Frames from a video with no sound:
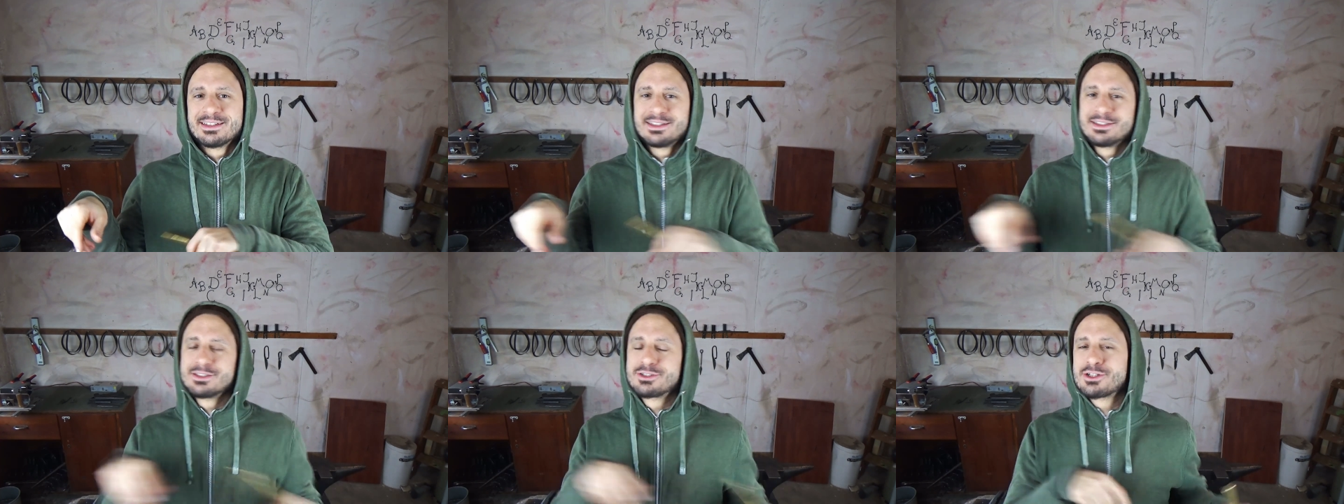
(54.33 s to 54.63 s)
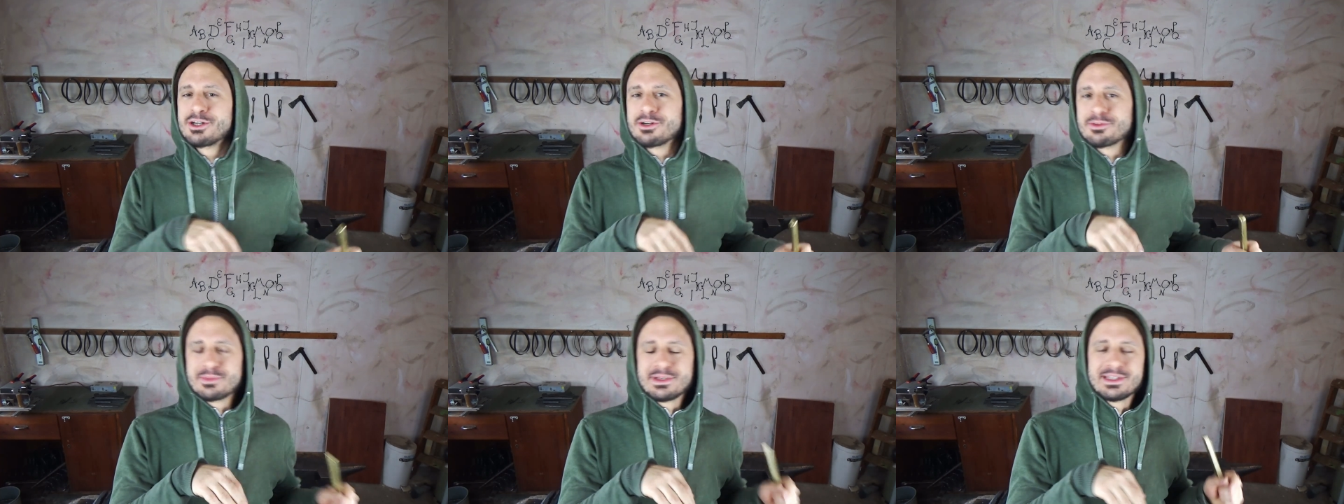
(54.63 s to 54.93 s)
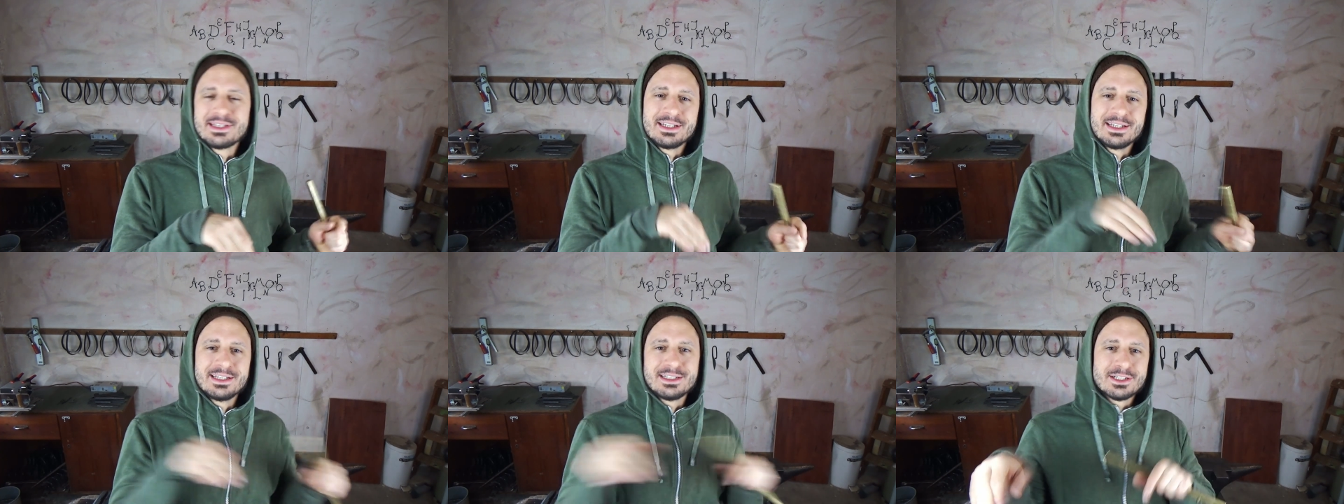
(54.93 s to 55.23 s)
it showed me
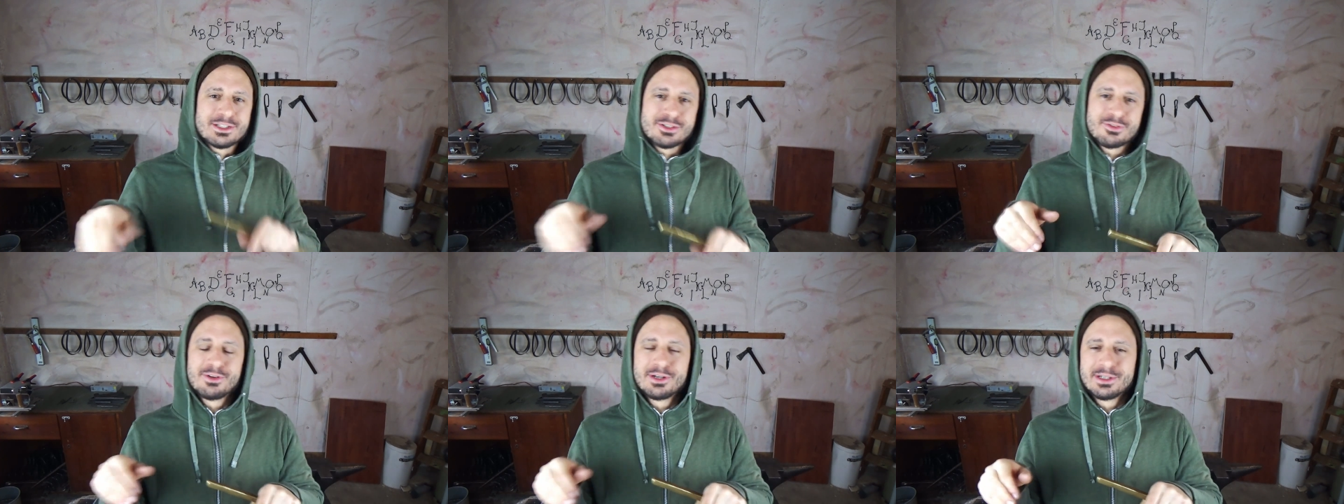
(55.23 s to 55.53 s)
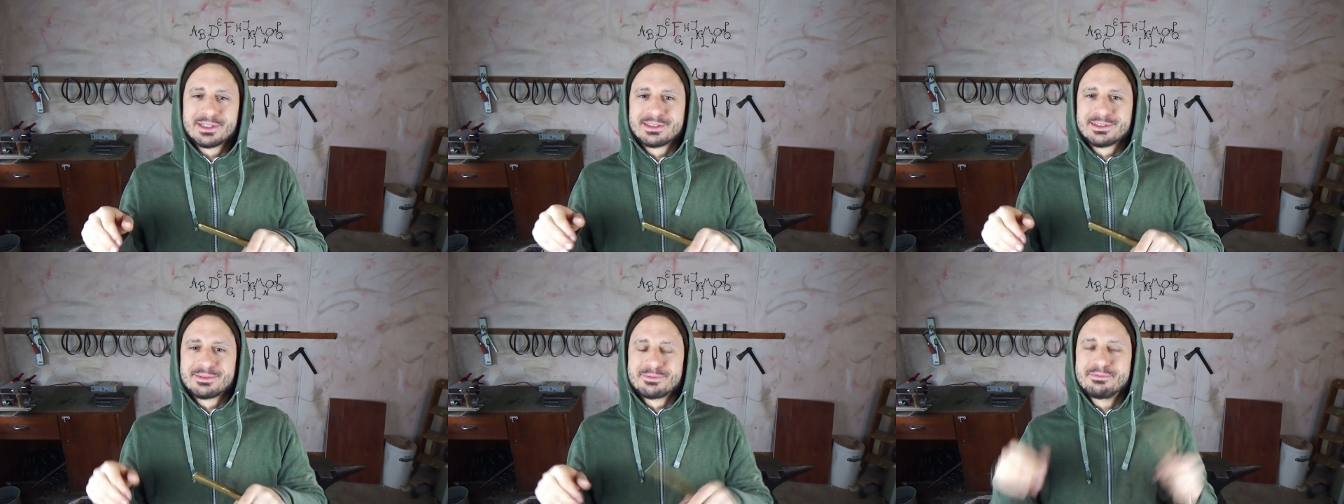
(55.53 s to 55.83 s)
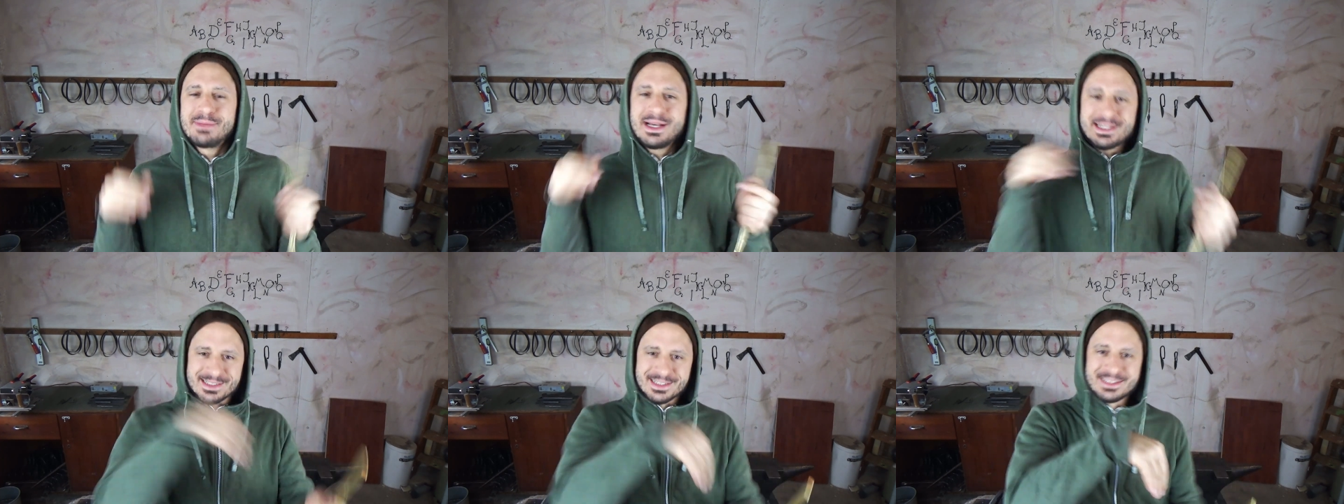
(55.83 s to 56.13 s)
the English word
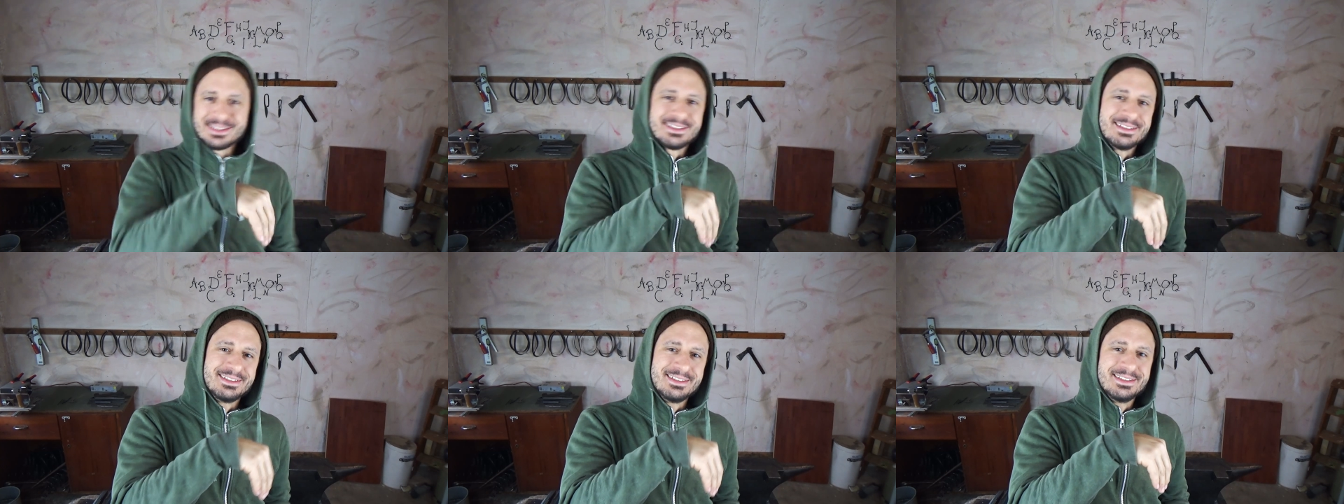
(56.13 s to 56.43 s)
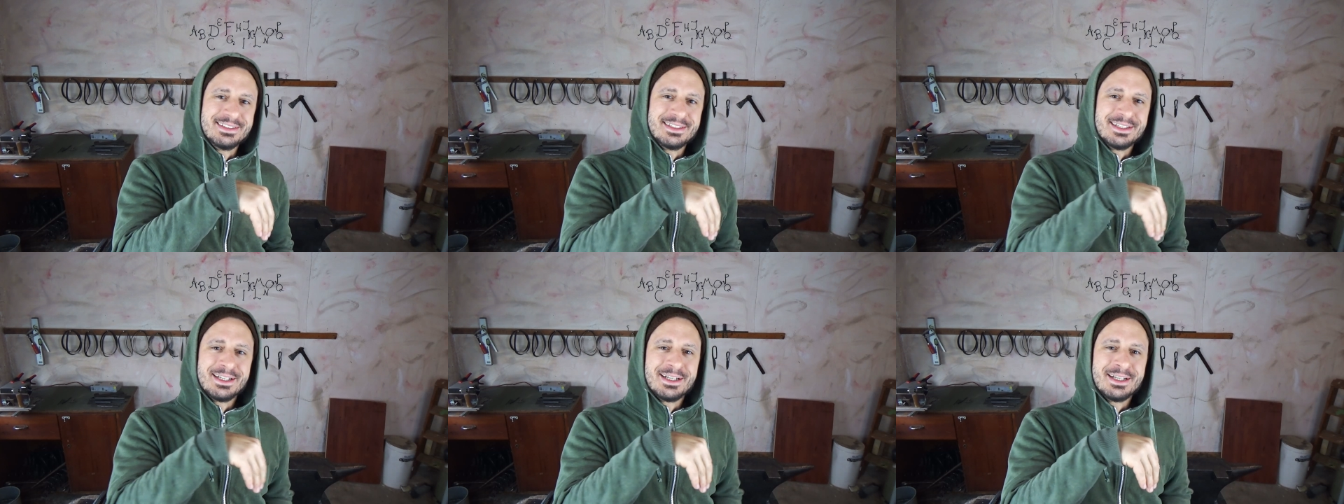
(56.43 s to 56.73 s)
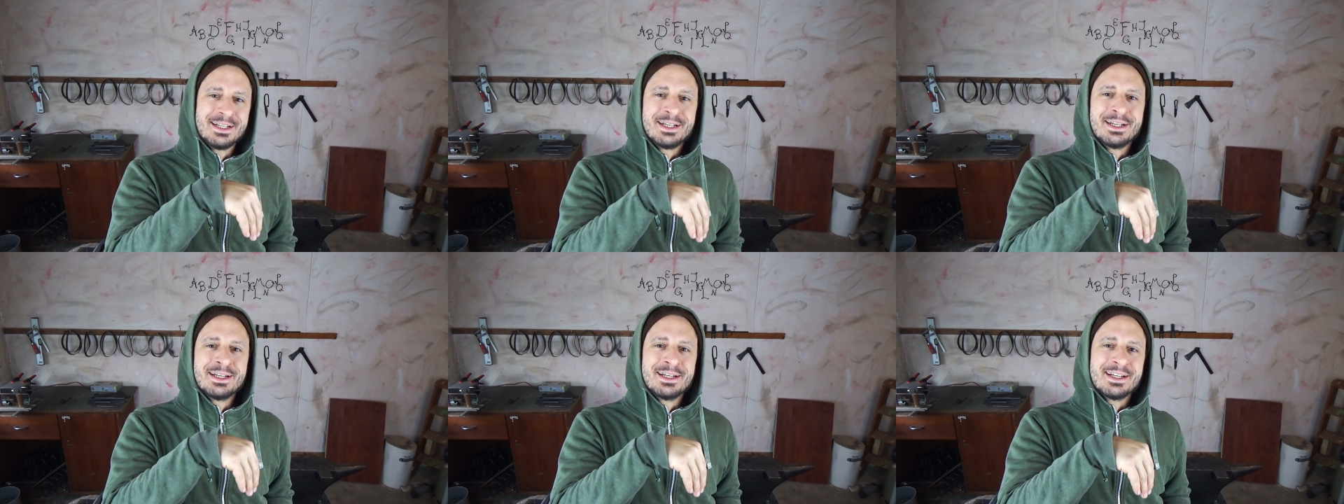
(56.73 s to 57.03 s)
messing
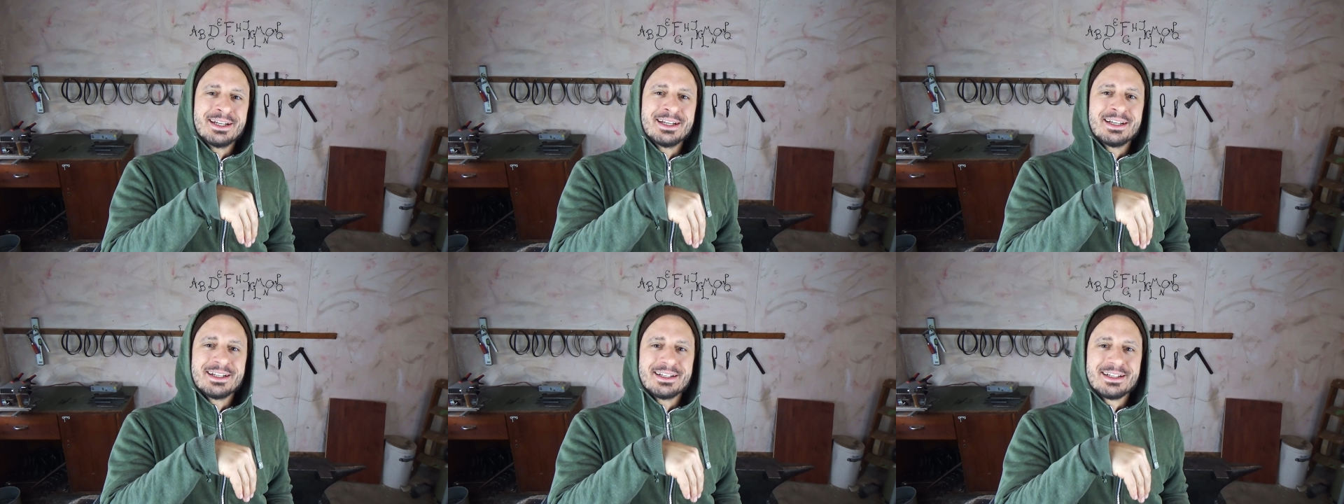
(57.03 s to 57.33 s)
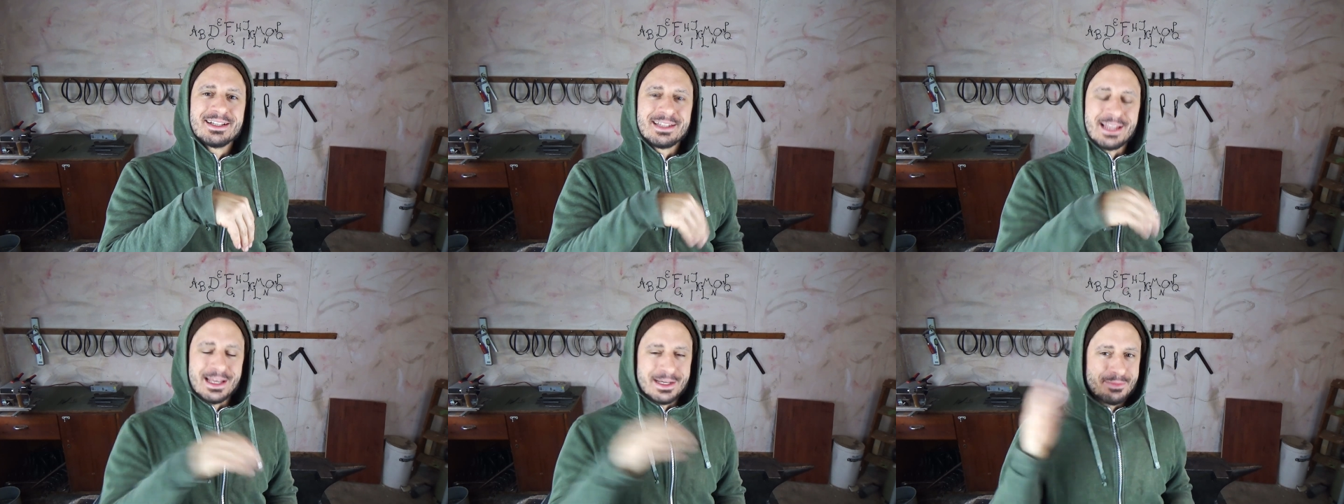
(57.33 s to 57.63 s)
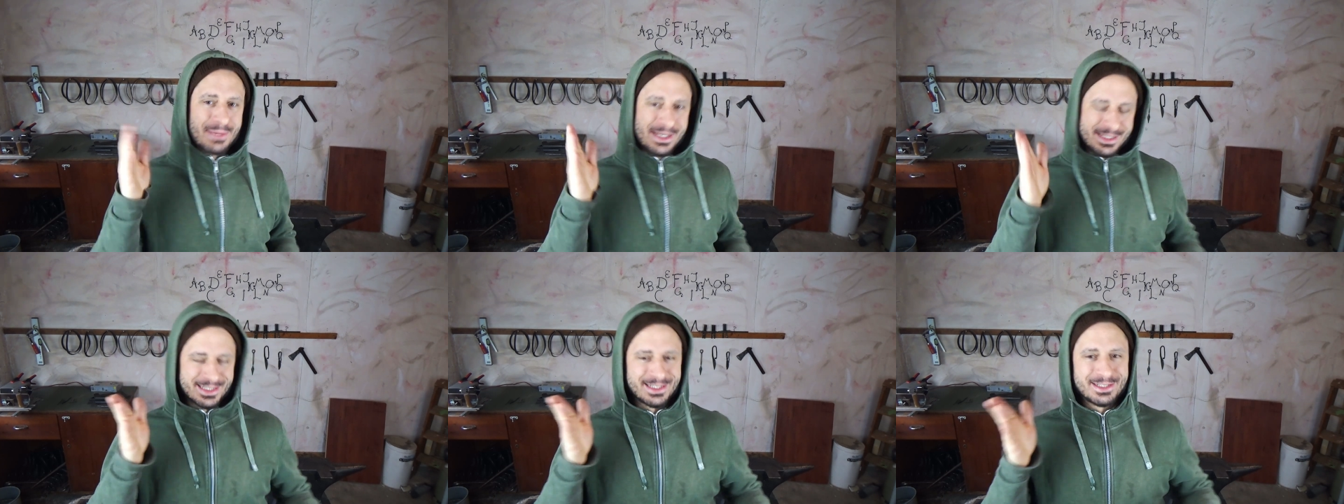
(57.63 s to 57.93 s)

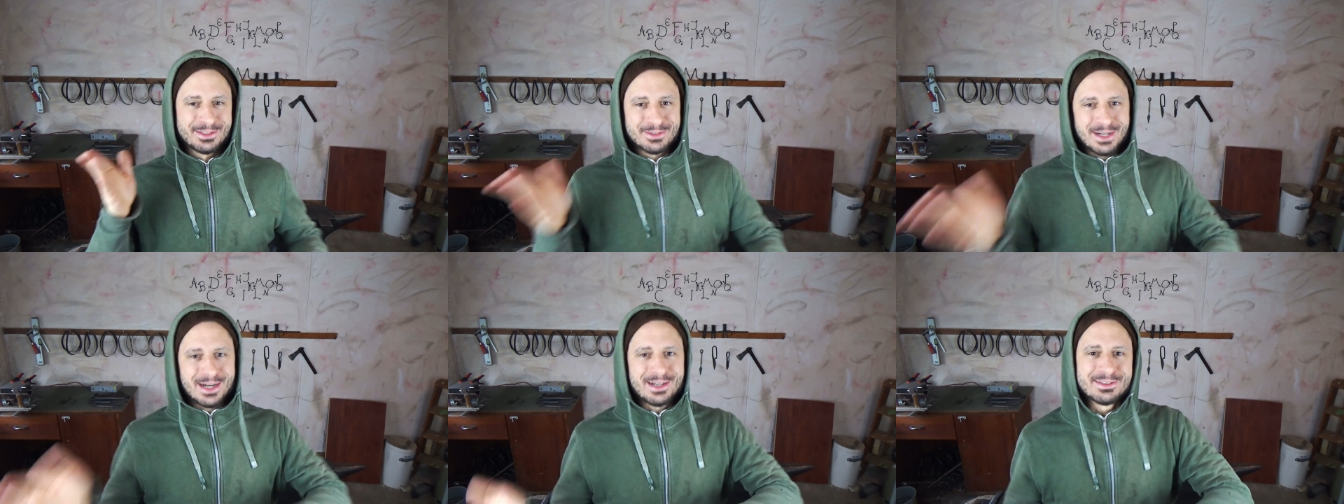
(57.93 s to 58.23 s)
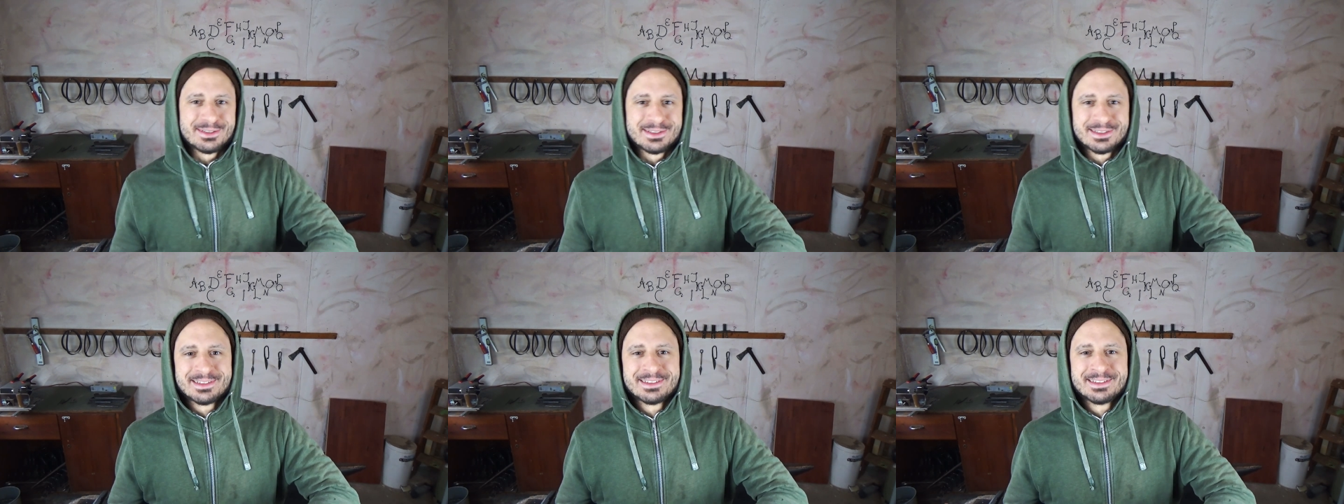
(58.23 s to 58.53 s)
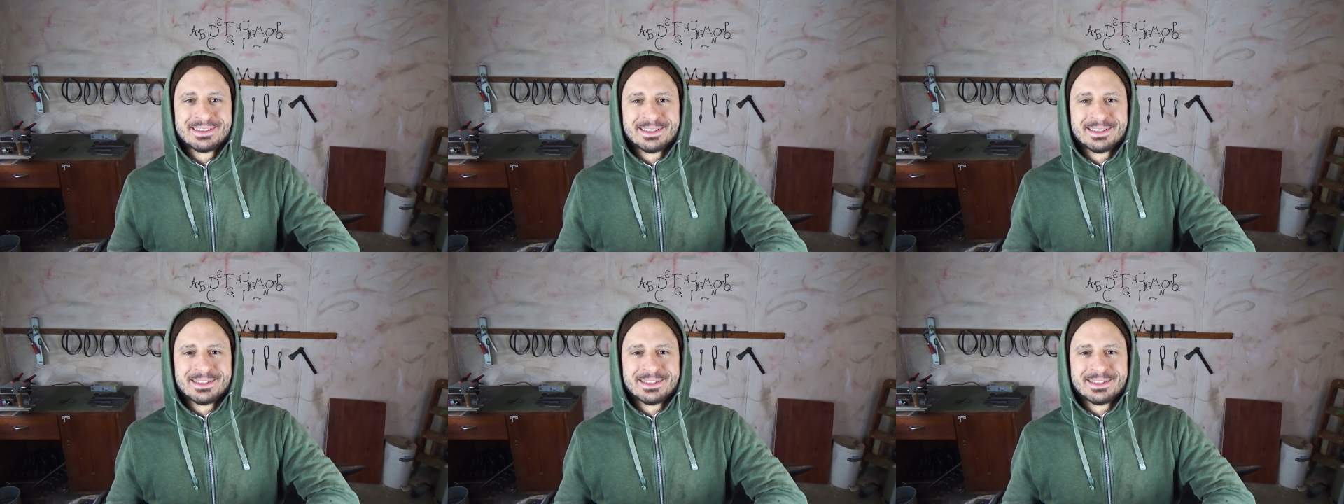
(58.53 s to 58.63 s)
like messing around.